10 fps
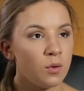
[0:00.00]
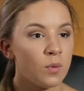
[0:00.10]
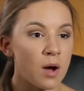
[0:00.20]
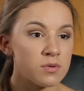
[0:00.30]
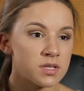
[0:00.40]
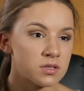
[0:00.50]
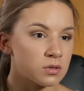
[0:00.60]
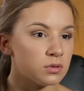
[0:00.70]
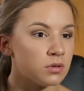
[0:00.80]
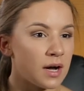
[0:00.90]
When I was at
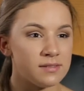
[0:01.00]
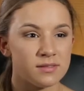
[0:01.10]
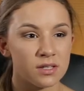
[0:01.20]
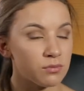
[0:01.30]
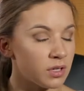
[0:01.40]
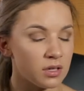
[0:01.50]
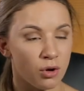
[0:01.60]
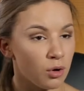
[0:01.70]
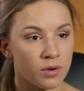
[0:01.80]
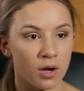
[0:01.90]
school, I didn't really
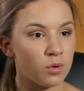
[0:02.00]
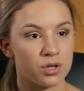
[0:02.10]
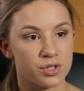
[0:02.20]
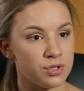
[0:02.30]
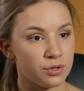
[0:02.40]
know what I wanted to